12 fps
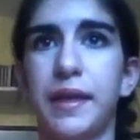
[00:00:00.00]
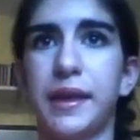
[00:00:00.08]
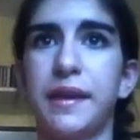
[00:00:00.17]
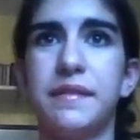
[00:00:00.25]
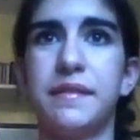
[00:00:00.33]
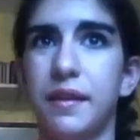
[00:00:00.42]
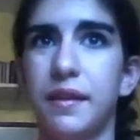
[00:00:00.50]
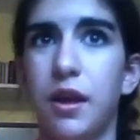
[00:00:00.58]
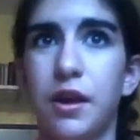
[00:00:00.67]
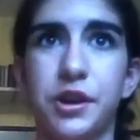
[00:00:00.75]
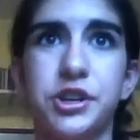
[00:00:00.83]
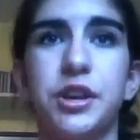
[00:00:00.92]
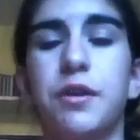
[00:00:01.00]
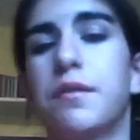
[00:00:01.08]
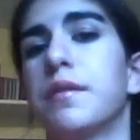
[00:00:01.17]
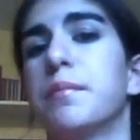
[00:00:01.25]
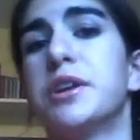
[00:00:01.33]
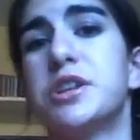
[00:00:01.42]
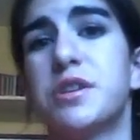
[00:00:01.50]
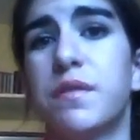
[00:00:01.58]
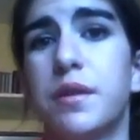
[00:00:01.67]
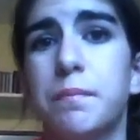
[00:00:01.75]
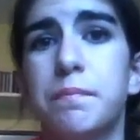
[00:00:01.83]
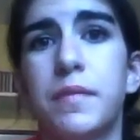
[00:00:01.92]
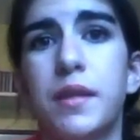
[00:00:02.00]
Estee Lauder. She owns a bunch of them.